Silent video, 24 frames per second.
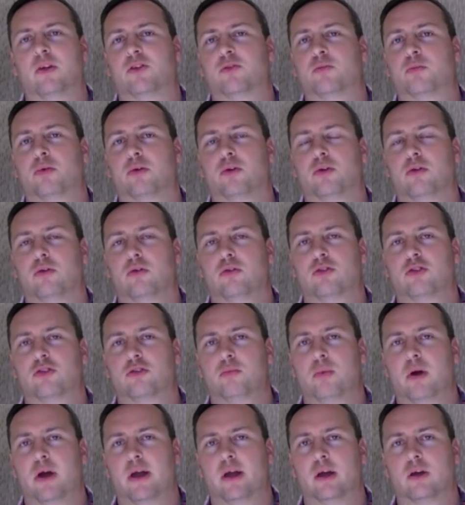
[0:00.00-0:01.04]
It's
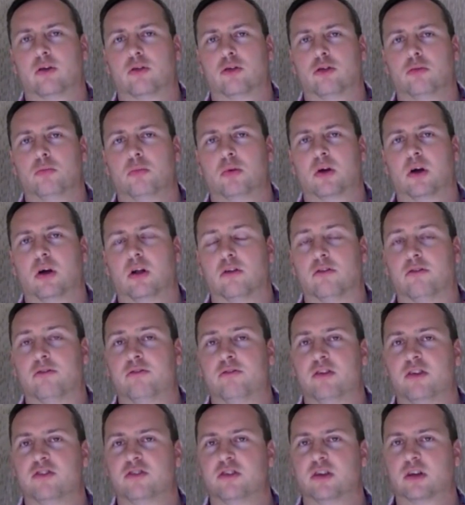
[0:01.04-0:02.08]
produced by a group called
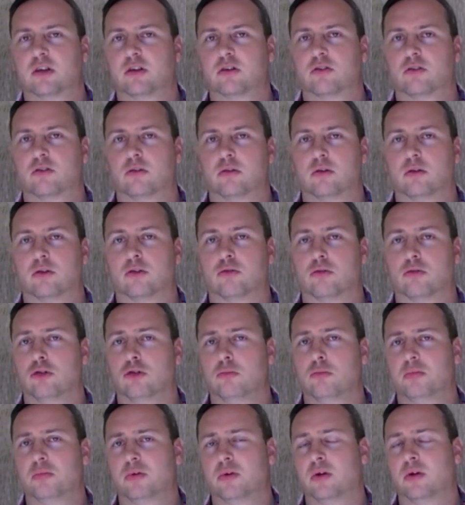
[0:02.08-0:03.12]
Fizzics
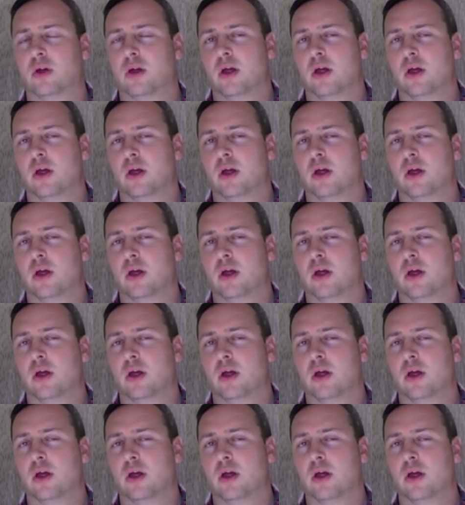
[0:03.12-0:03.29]
Group,